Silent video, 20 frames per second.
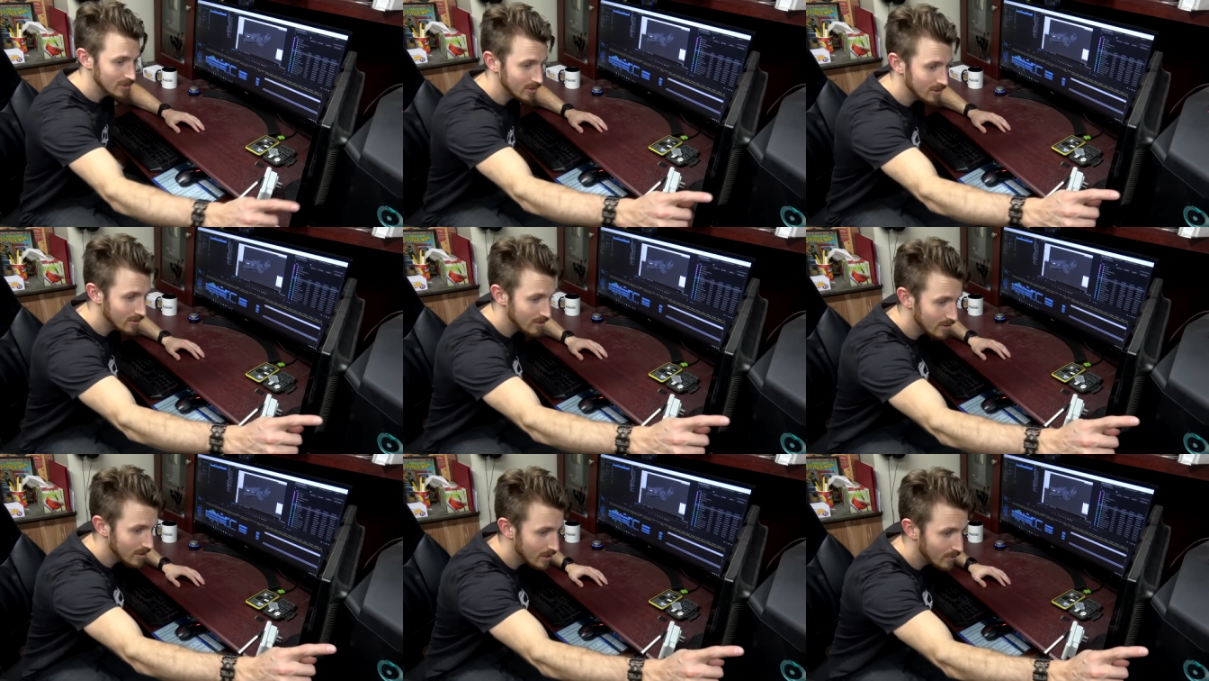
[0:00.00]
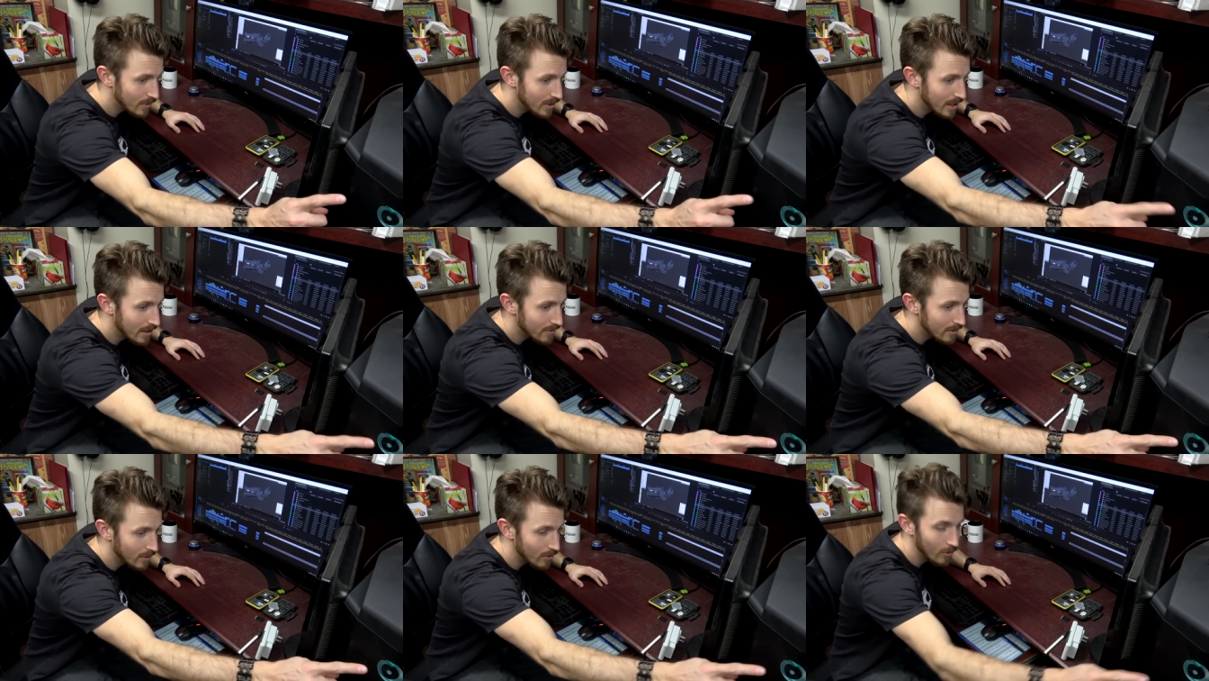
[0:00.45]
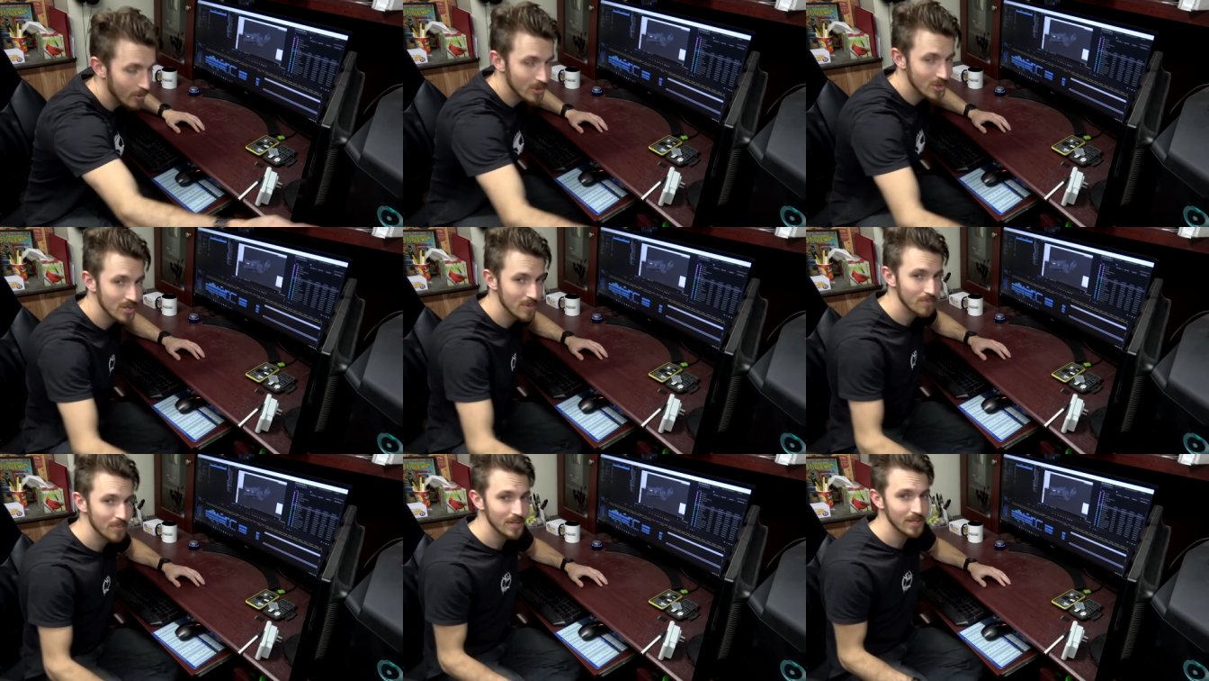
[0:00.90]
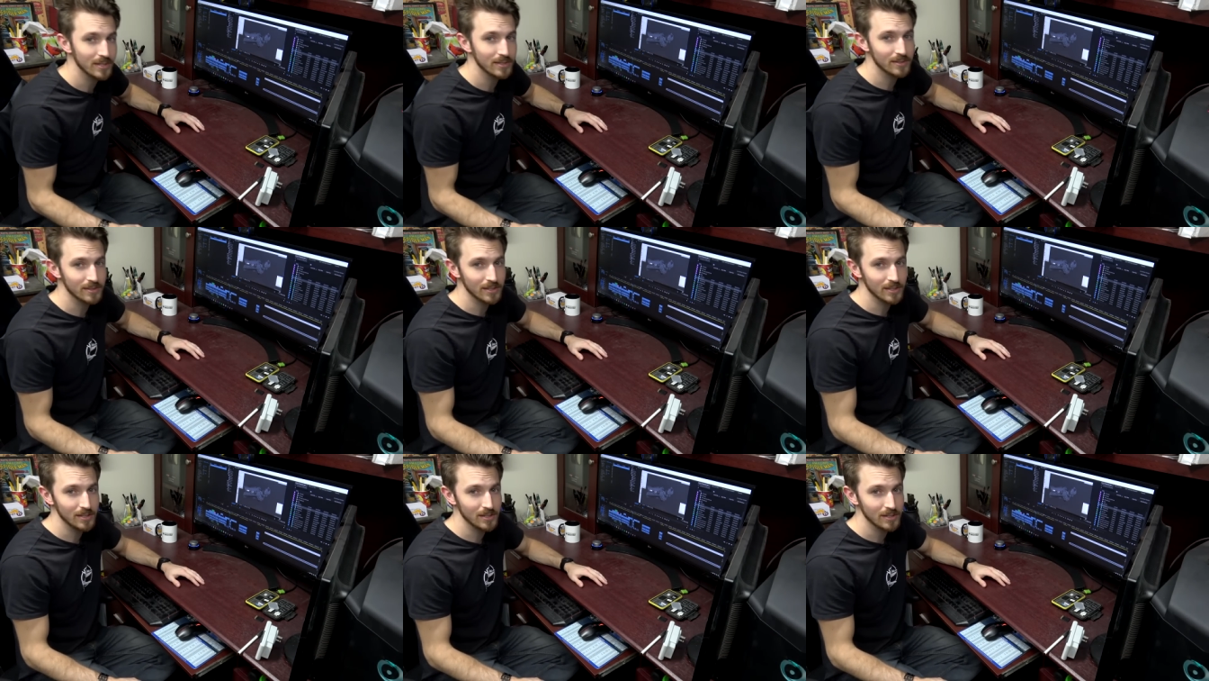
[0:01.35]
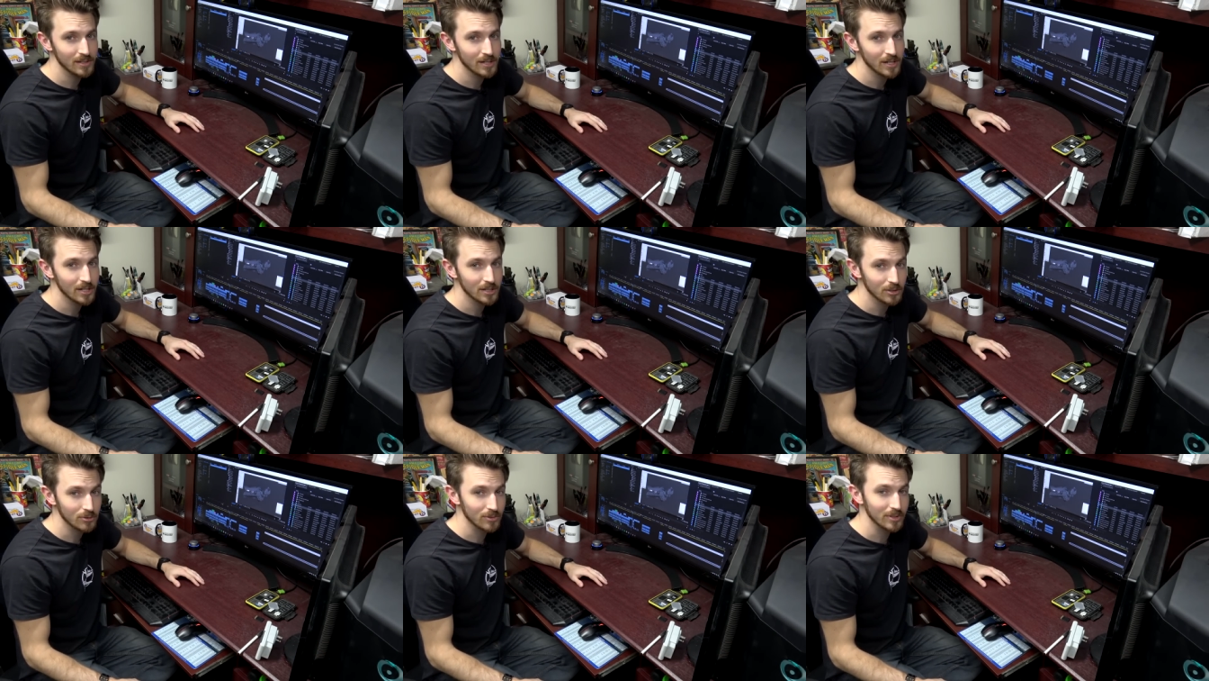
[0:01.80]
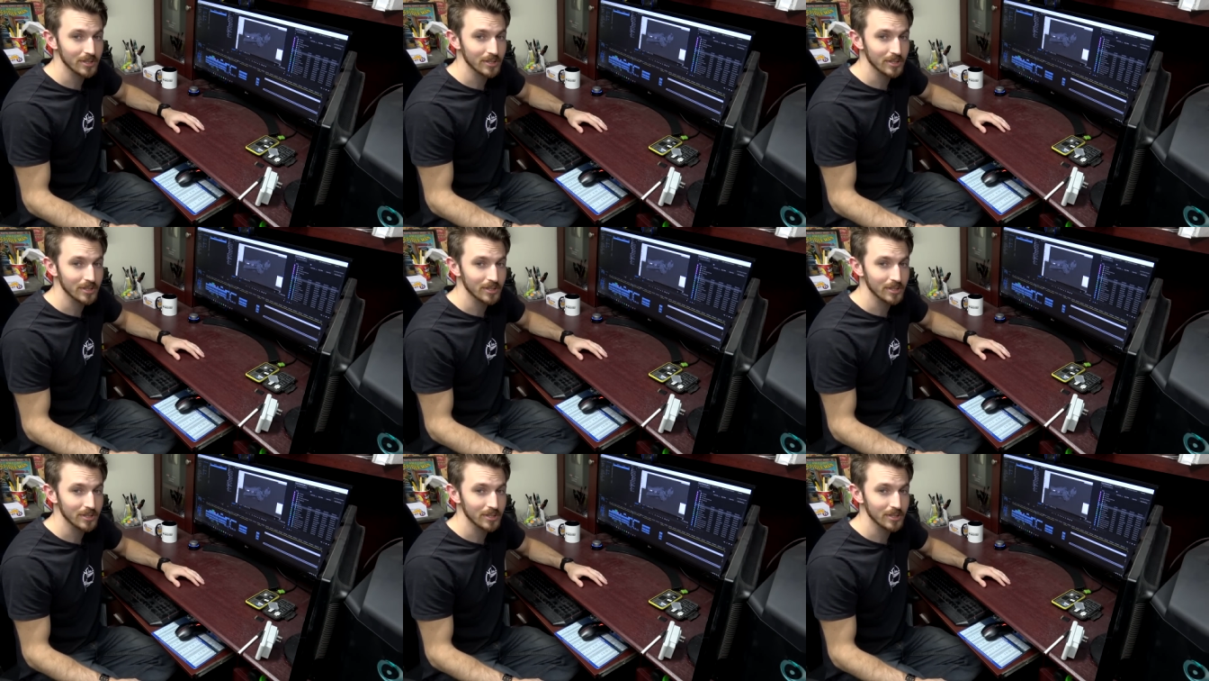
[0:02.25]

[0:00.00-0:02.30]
a good thing we have the Origin PC to